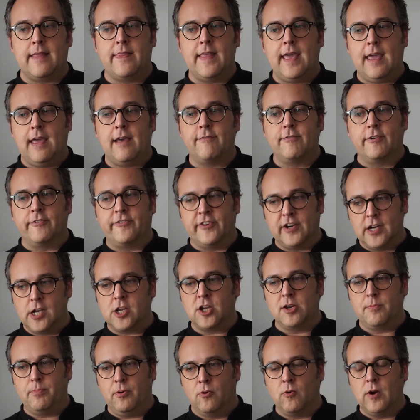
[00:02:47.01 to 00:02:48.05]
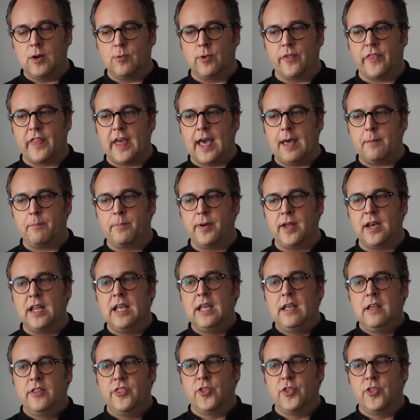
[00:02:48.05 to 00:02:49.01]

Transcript: And they have a very good point with that, but